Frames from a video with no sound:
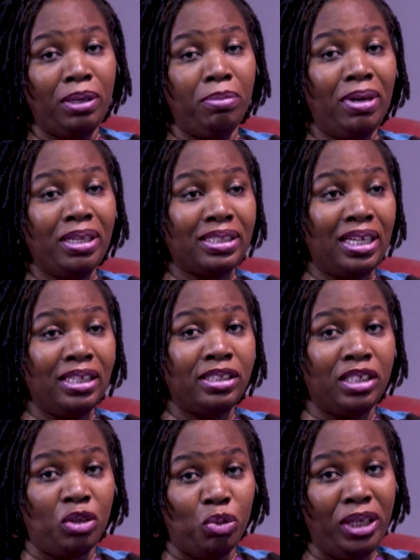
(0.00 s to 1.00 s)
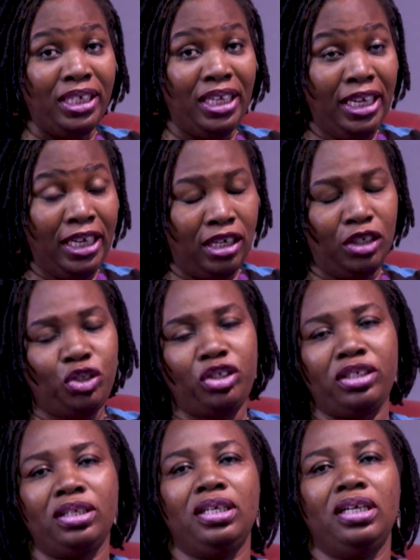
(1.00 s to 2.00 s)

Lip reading: a master's degree in English.